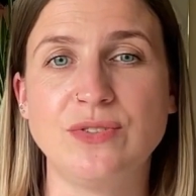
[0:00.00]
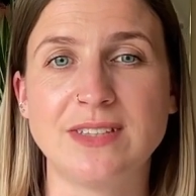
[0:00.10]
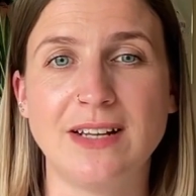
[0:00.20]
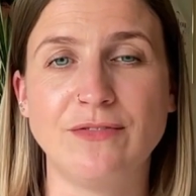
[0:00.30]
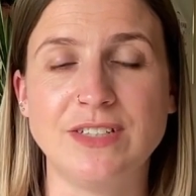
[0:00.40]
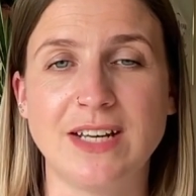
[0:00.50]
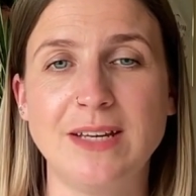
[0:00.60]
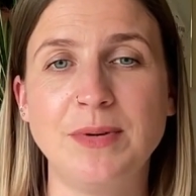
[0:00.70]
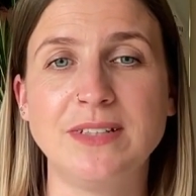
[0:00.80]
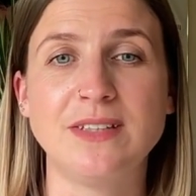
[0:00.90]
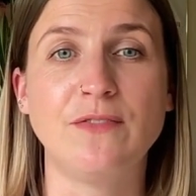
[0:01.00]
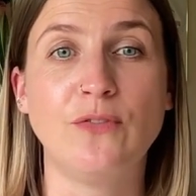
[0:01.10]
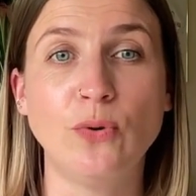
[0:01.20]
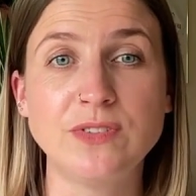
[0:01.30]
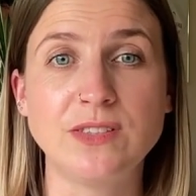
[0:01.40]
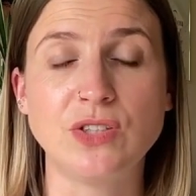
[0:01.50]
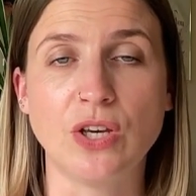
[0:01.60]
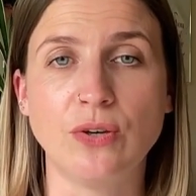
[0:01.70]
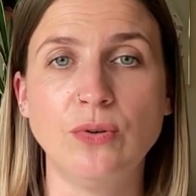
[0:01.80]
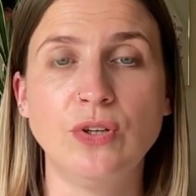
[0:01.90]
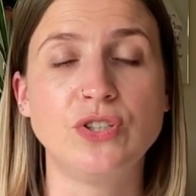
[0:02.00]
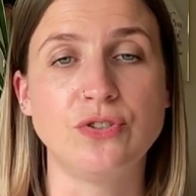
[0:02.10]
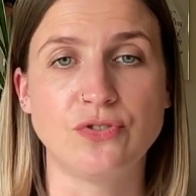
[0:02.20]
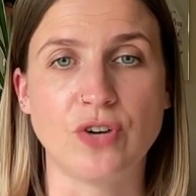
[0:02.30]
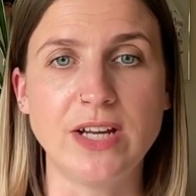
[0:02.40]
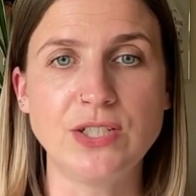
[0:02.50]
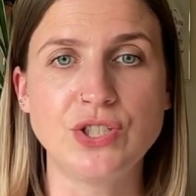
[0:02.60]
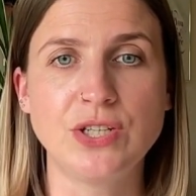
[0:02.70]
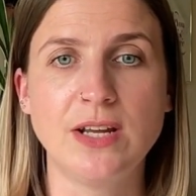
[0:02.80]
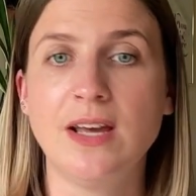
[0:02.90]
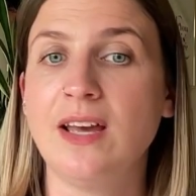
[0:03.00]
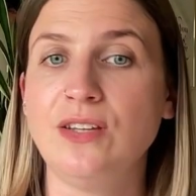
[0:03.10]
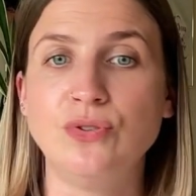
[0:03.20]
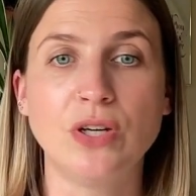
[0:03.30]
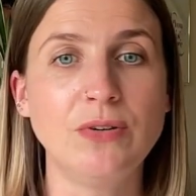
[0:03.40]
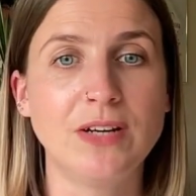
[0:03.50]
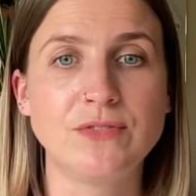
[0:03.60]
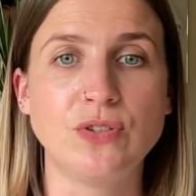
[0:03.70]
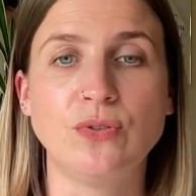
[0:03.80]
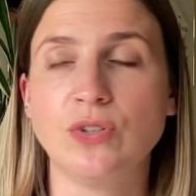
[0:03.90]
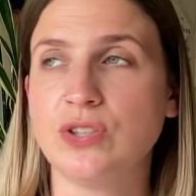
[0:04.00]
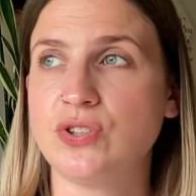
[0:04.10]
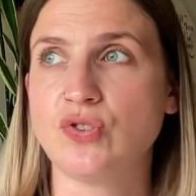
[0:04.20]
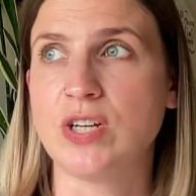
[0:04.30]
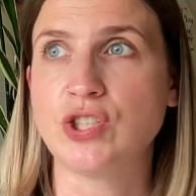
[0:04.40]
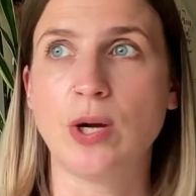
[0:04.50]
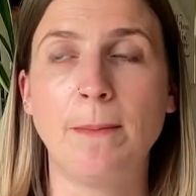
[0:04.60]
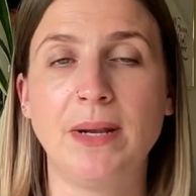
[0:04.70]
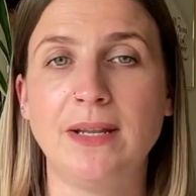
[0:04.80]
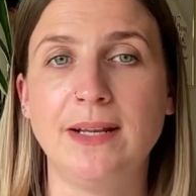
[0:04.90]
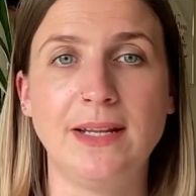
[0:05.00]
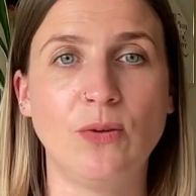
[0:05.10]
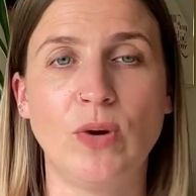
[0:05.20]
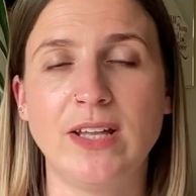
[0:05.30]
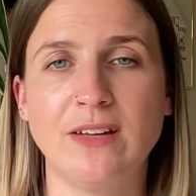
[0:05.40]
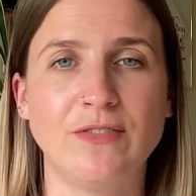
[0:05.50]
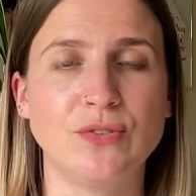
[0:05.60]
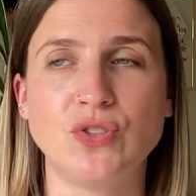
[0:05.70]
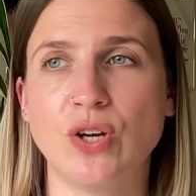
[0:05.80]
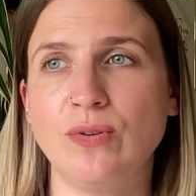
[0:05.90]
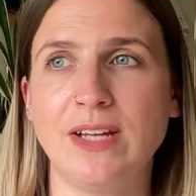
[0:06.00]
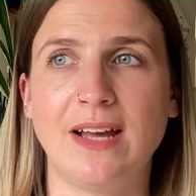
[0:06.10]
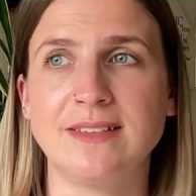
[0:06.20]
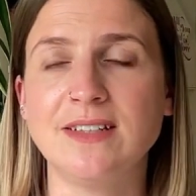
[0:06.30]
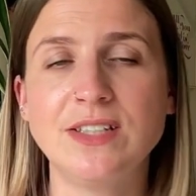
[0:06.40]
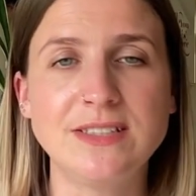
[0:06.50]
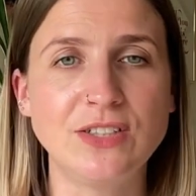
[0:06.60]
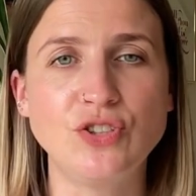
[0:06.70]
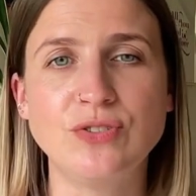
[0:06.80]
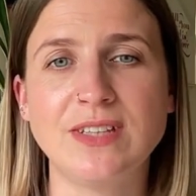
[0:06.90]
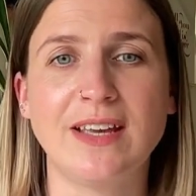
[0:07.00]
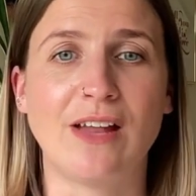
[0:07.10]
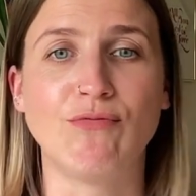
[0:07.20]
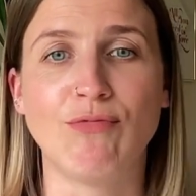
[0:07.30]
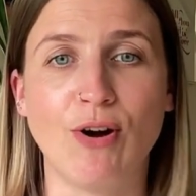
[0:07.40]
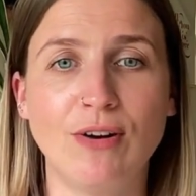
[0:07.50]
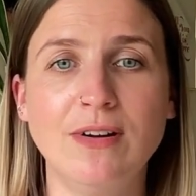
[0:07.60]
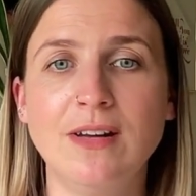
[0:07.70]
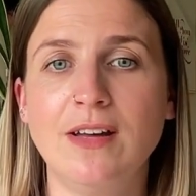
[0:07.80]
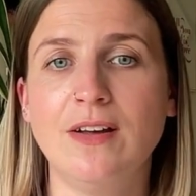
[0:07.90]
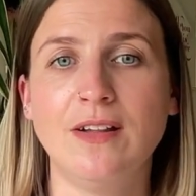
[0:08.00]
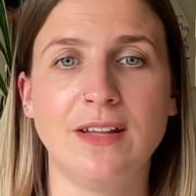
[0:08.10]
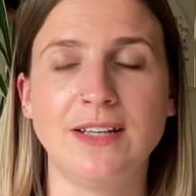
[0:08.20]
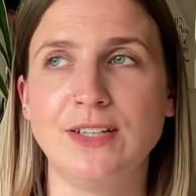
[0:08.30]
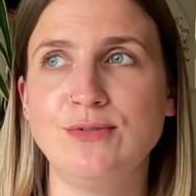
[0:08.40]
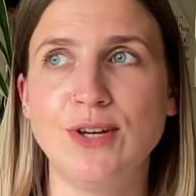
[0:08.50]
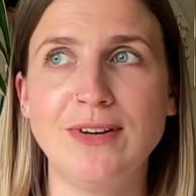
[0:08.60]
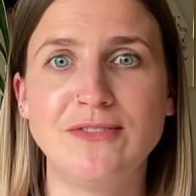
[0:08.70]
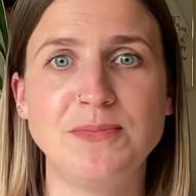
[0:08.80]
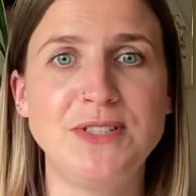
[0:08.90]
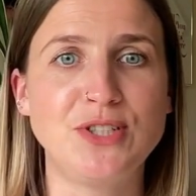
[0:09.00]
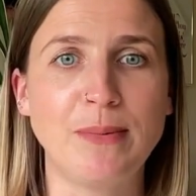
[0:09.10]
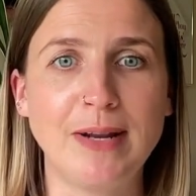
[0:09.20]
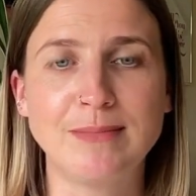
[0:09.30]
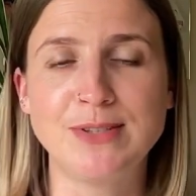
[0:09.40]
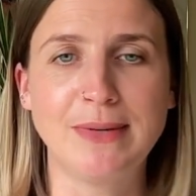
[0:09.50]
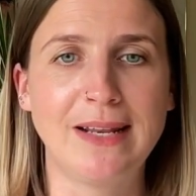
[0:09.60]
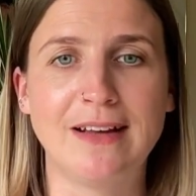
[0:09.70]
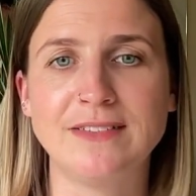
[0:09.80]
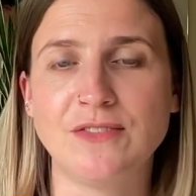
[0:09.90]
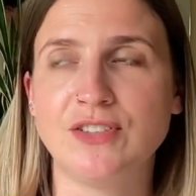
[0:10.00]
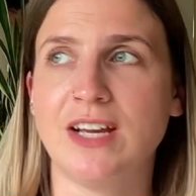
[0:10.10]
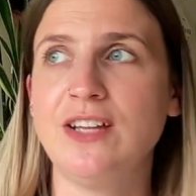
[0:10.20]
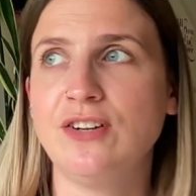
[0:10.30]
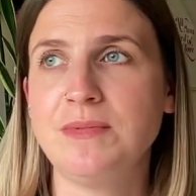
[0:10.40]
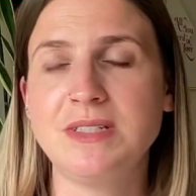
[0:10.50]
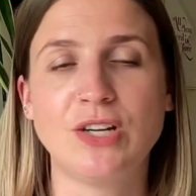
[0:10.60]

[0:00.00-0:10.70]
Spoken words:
to sell every day, because it forces you to stretch. You don't have to stretch completely in a way that feels totally anxiety inducing and wrong. Like, you don't have to be showing up doing lives every day. You don't